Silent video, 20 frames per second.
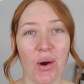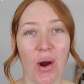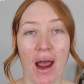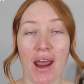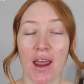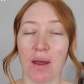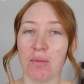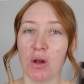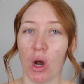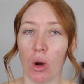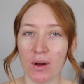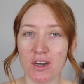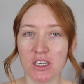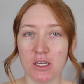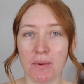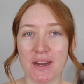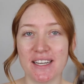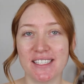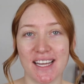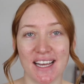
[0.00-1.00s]
I am going
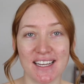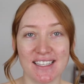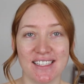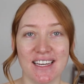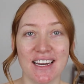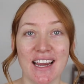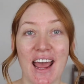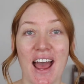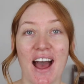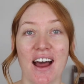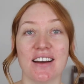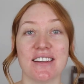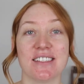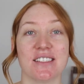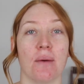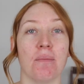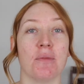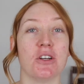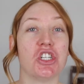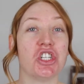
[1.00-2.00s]
to be testing out
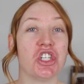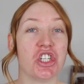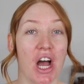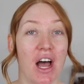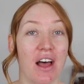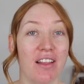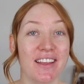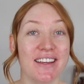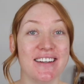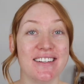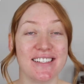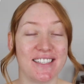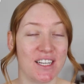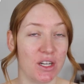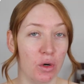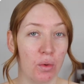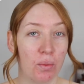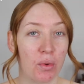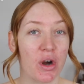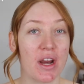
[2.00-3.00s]
some Charlotte
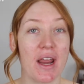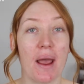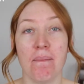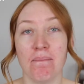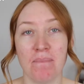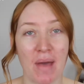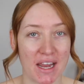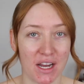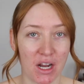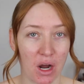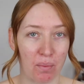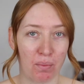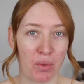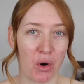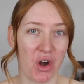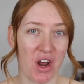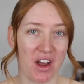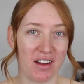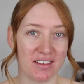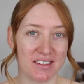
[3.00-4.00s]
Tilbury makeup
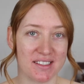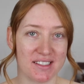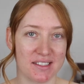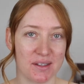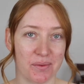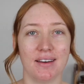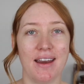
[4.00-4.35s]
products.